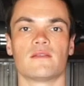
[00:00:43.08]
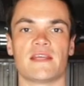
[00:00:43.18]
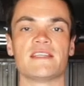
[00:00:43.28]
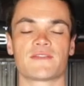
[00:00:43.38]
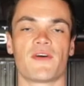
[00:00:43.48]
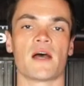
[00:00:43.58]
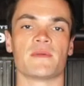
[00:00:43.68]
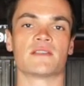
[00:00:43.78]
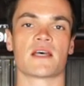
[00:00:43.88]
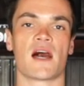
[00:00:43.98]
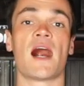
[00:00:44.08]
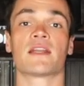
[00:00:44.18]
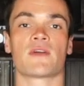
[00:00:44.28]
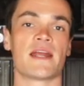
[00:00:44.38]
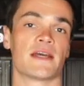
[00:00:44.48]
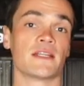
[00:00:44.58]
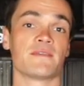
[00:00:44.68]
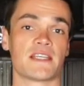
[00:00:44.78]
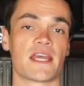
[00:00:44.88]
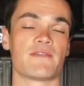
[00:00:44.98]
These fibers aren't great at
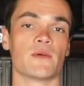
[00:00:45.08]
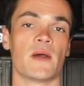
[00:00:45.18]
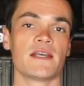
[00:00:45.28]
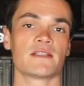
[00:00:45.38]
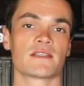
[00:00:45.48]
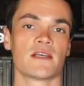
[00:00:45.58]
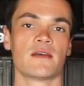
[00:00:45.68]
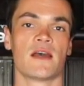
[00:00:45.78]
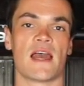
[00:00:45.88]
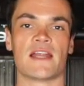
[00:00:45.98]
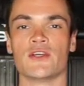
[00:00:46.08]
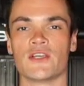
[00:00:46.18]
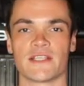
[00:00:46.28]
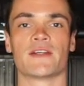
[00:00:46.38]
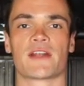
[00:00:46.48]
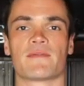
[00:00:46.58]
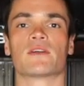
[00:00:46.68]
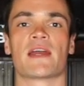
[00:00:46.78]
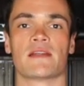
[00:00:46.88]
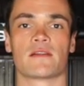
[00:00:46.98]
lifting heavy weights and usually don't have a
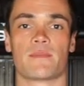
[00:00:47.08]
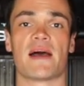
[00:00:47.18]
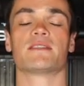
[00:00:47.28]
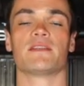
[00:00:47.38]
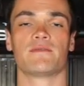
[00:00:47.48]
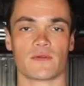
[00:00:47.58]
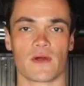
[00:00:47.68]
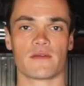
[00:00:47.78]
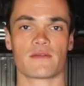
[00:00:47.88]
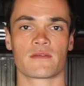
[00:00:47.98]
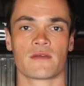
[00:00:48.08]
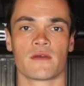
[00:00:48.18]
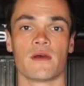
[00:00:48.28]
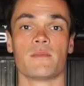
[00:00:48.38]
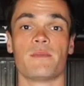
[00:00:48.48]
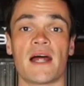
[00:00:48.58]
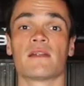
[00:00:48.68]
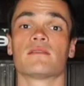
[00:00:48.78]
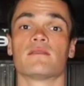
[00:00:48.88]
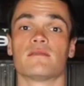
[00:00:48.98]
great capacity for growth,
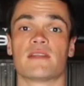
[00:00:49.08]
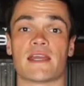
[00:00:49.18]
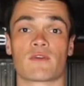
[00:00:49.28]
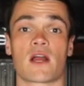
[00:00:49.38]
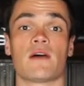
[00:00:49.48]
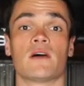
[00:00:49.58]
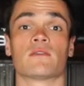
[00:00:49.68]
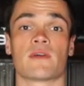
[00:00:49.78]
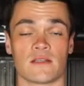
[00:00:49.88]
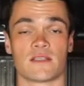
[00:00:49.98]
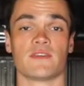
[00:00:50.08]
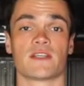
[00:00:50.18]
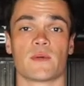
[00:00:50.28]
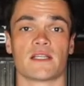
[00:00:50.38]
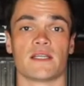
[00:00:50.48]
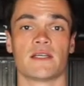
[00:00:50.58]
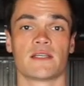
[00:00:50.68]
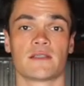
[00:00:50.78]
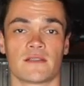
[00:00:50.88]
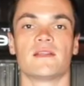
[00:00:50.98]
but they recover relatively quickly.
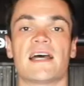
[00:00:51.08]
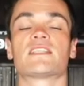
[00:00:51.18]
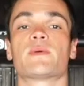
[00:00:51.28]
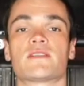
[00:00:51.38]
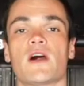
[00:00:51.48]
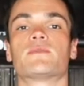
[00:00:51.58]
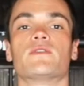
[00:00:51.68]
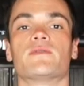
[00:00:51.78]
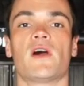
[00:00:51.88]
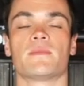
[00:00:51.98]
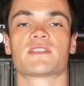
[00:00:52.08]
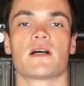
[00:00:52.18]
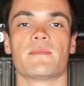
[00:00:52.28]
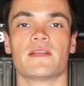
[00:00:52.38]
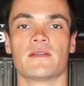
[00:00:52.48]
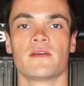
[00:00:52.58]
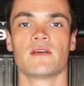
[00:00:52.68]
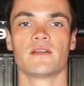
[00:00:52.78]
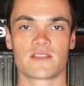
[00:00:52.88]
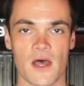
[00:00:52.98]
That's where type 2 fibers come in.
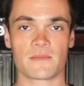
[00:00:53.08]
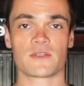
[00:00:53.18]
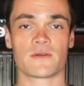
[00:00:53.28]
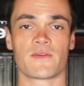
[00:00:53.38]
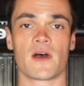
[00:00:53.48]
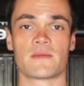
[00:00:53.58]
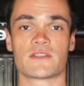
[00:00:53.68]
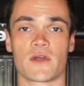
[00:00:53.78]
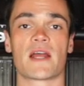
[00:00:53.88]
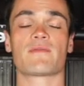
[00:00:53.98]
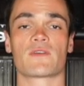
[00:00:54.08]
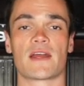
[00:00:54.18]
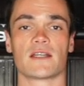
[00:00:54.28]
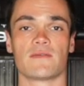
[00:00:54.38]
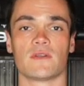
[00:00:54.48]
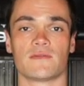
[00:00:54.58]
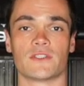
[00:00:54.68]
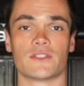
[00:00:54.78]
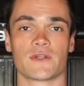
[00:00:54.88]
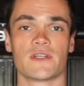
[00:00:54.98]
Type 2 fibers don't have a great level of
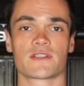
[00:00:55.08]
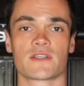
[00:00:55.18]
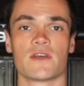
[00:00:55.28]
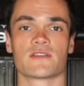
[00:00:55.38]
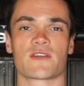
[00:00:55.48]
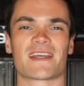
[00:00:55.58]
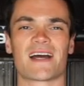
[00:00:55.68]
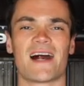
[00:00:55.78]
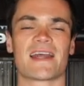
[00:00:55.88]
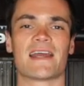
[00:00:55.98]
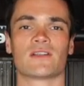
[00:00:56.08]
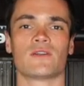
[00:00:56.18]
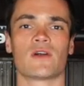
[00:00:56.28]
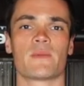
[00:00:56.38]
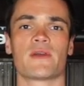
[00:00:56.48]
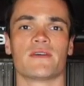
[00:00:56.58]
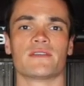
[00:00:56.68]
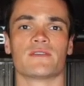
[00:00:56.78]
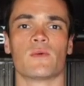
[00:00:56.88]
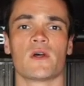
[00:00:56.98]
endurance, so they can't handle long
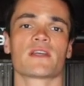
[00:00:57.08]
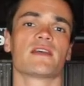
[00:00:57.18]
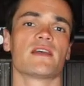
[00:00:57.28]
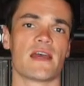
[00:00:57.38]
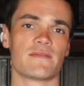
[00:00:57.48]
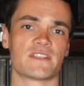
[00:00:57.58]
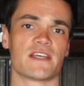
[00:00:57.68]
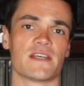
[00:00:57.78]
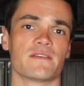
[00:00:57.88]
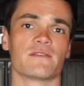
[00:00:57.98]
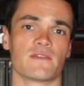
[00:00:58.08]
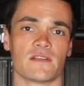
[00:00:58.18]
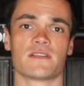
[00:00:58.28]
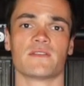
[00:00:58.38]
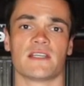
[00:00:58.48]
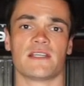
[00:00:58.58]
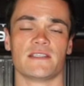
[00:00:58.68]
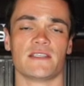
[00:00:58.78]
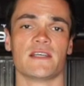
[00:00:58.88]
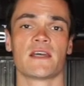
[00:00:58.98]
periods of work and fatigue relatively
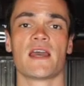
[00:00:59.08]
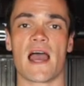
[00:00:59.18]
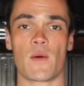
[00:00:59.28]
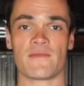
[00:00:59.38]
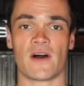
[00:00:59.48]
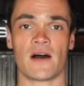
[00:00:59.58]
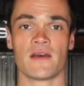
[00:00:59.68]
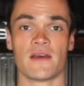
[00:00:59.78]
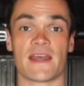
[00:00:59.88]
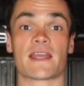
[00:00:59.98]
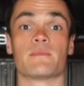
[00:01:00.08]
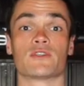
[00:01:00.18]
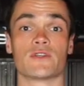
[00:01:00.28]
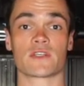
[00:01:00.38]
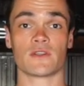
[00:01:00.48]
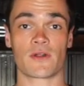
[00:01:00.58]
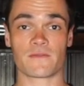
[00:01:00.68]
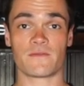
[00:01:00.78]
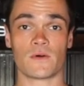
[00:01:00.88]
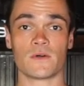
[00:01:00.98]
easy. However, they can produce a lot
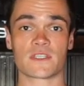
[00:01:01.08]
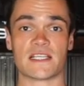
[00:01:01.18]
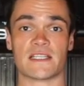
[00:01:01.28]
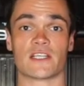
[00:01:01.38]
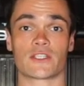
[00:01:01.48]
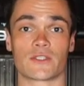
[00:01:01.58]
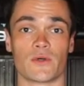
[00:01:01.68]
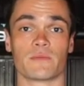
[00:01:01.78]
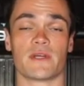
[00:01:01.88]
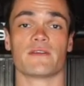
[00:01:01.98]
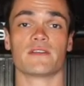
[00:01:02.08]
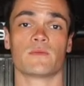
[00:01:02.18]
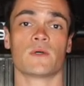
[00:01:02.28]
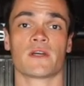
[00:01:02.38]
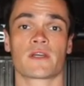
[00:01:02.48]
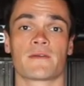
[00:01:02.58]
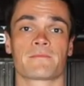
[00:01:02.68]
of force in their short periods of work.